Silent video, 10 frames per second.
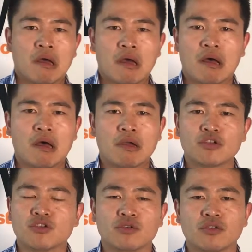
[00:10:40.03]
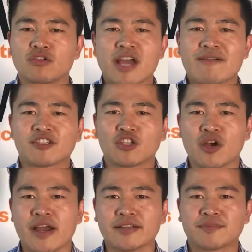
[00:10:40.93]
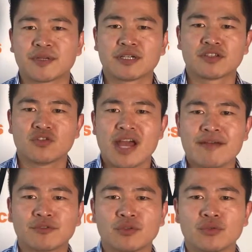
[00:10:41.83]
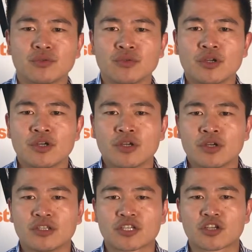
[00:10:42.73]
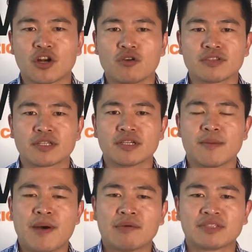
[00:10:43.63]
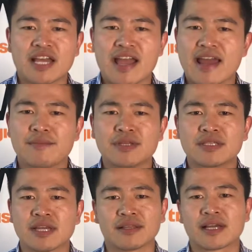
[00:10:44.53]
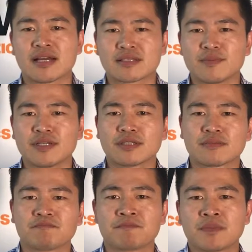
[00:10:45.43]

You don't have a choice because you have to disclose the about 10 elements and customers.